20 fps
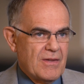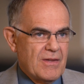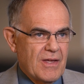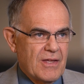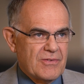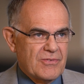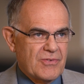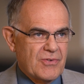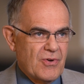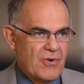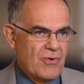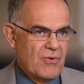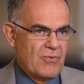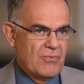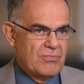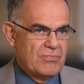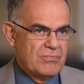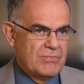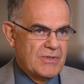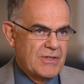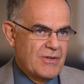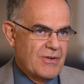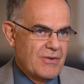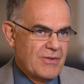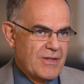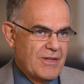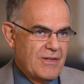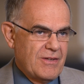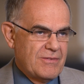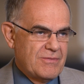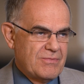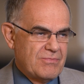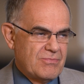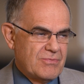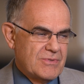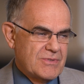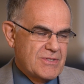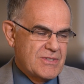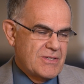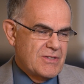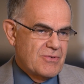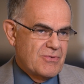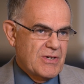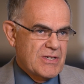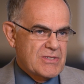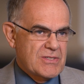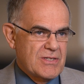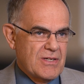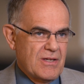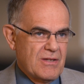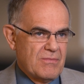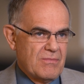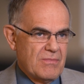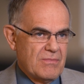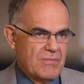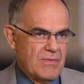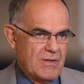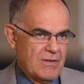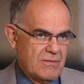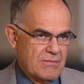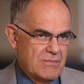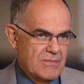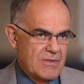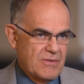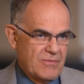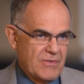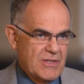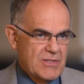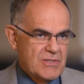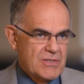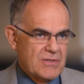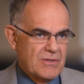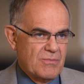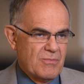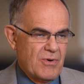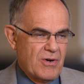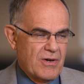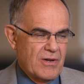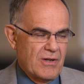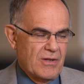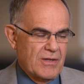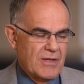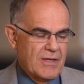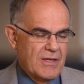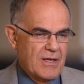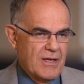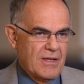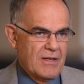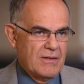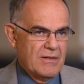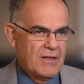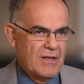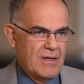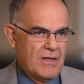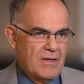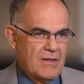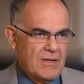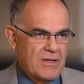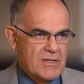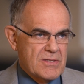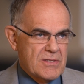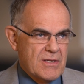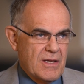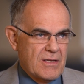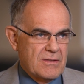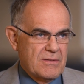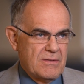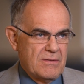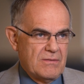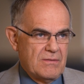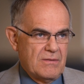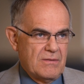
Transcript: And so, what's interesting in conventional model, again, is that